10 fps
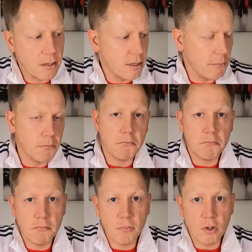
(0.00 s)
Some
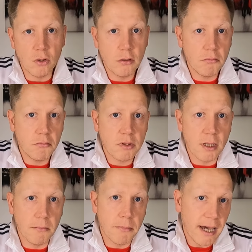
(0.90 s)
good,
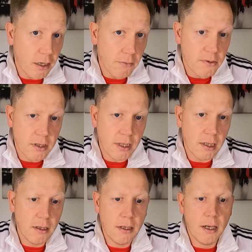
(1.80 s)
some bad,
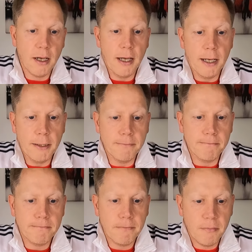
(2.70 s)
obviously.
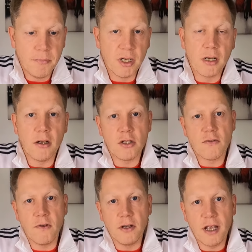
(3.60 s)
But I'd like
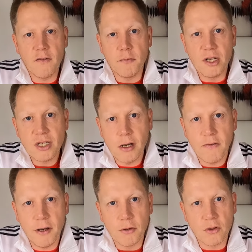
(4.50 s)
to find out for
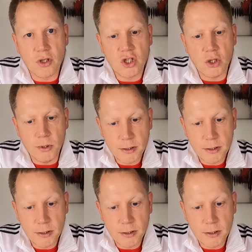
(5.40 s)
myself how good this shoe